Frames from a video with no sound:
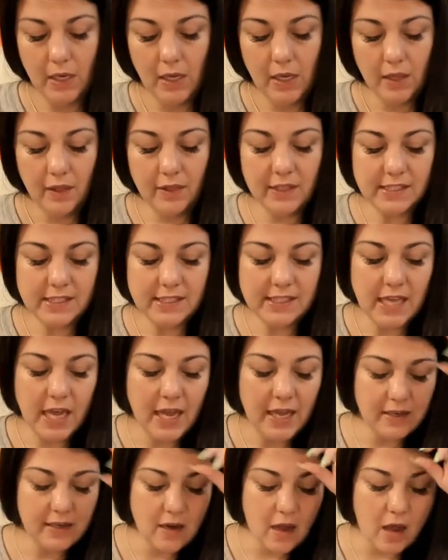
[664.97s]
The
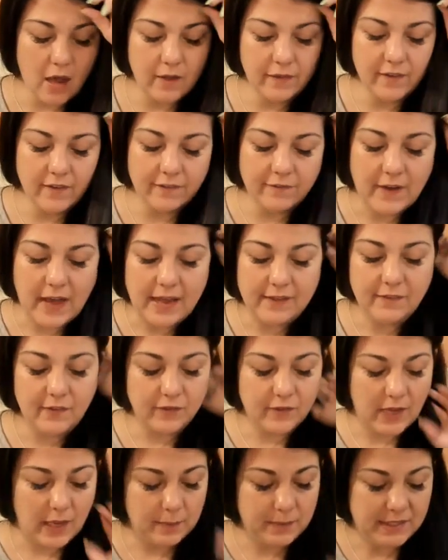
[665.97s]
Sun on the Five
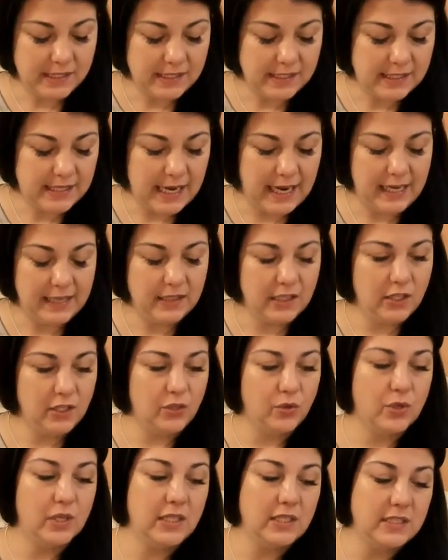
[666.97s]
of Cups is saying that
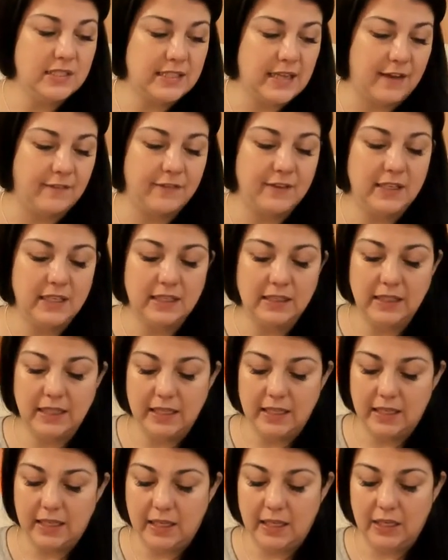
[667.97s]
you can definitely
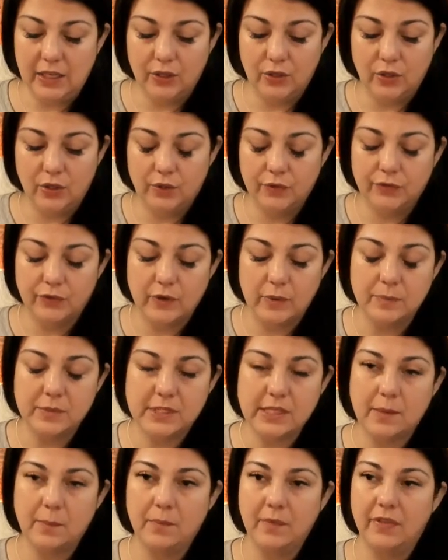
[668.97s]
heal from
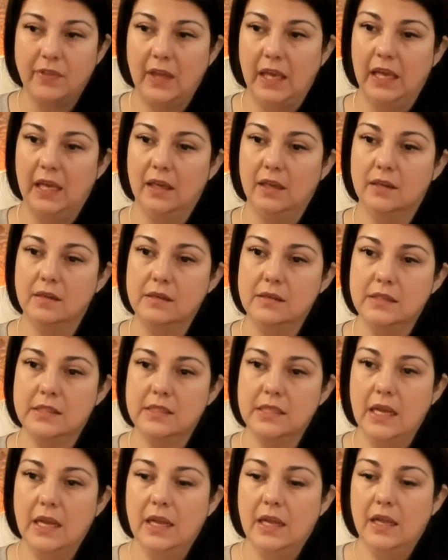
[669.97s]
some things
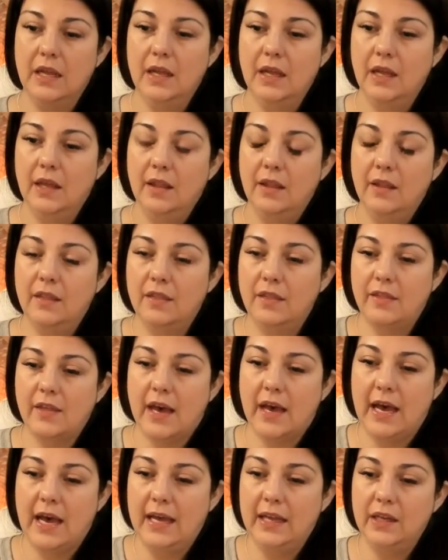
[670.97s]

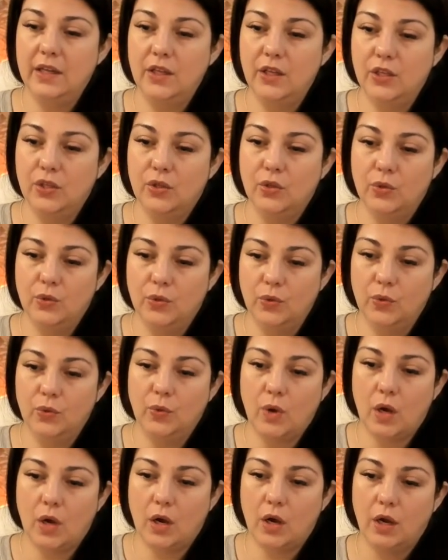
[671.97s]
that
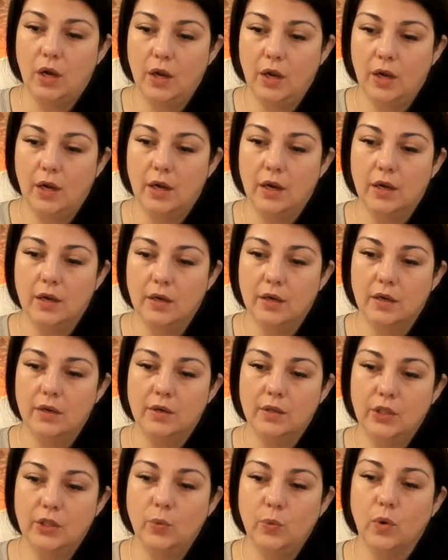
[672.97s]
you
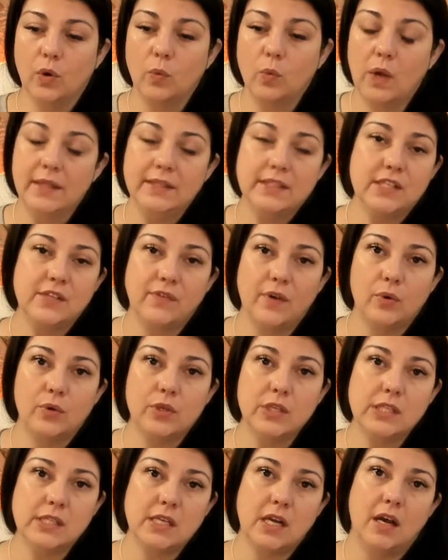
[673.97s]
were once
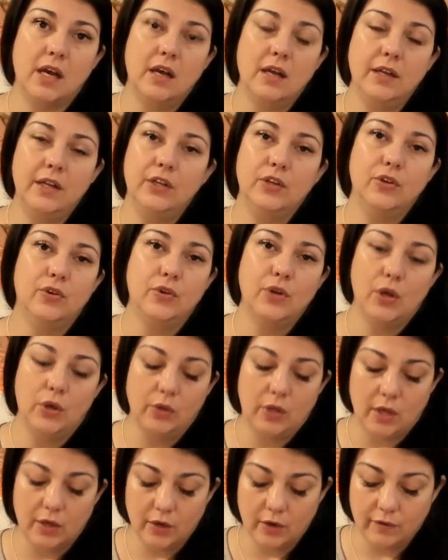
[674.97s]
focused on, and you're no
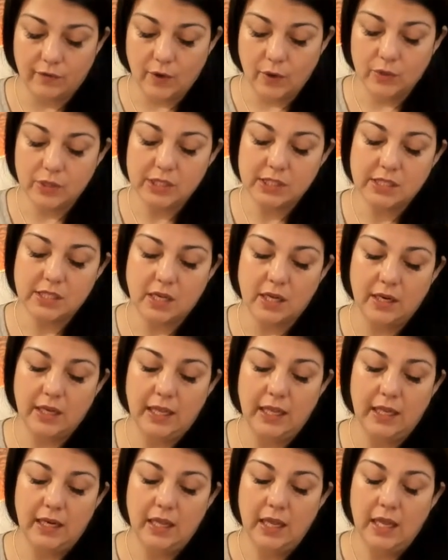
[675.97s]
longer focused on it.